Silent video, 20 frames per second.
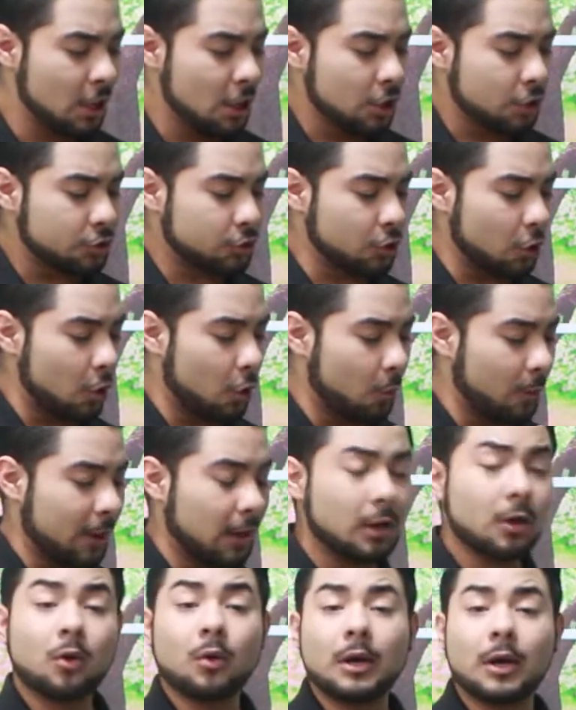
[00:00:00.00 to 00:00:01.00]
So we're
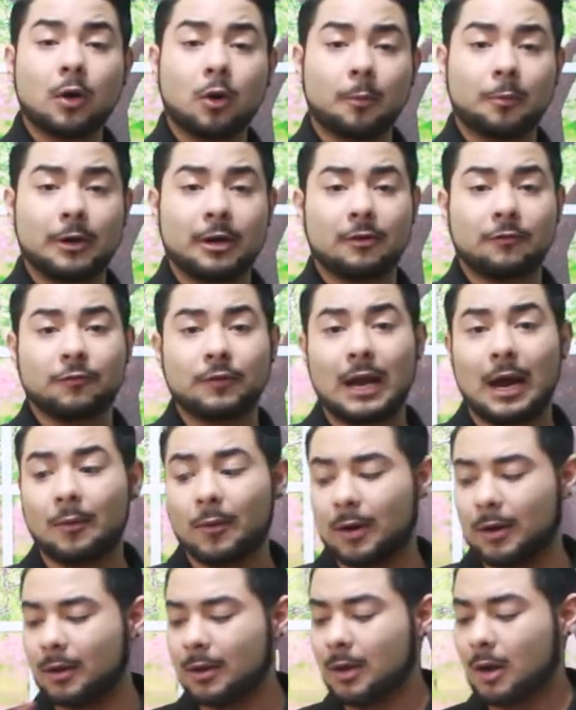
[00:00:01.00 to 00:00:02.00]
gonna go ahead and incorporate our
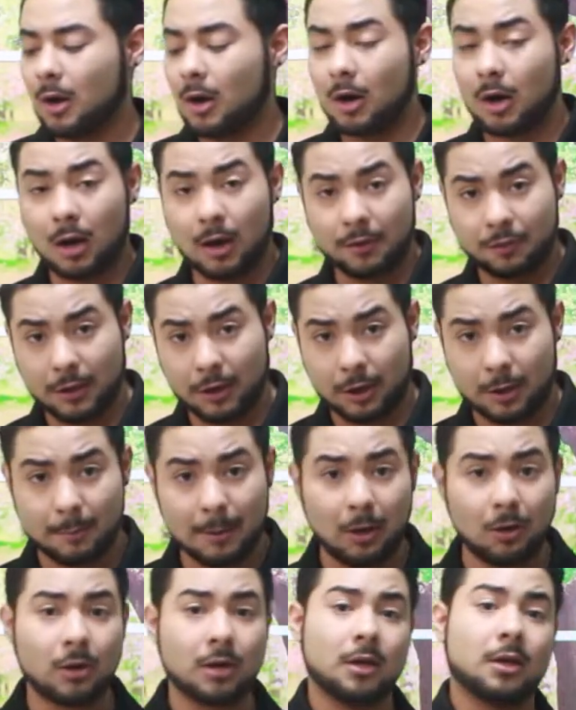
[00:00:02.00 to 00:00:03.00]
flour, then our
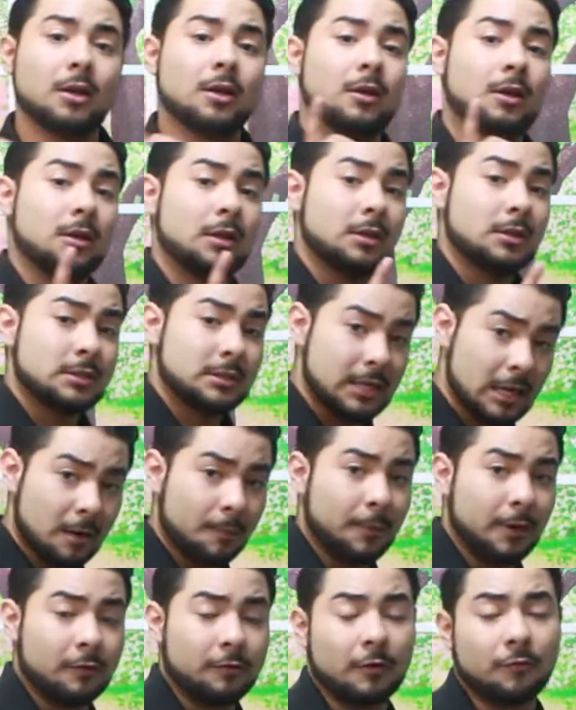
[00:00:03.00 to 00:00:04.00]
milk, second
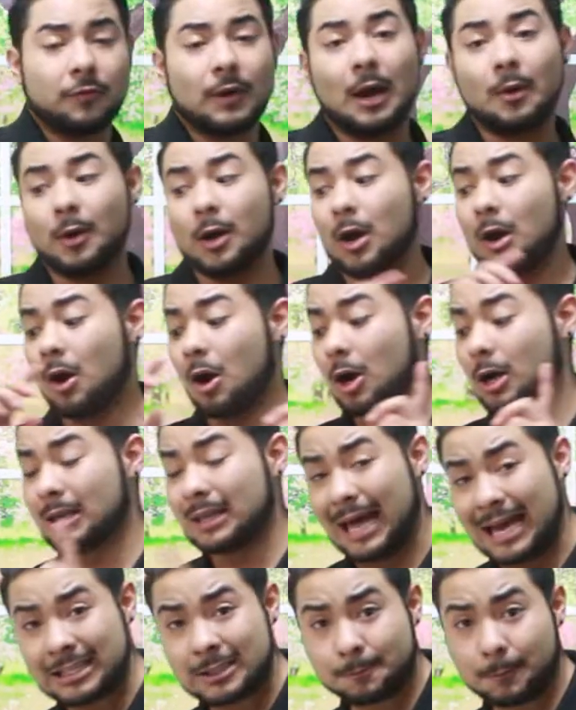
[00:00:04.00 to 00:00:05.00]
part of our flour, our
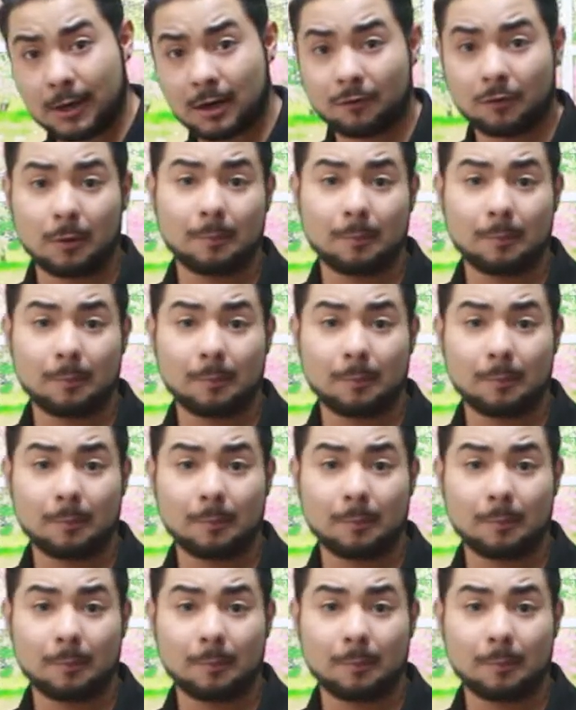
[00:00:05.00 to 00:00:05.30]
last part of our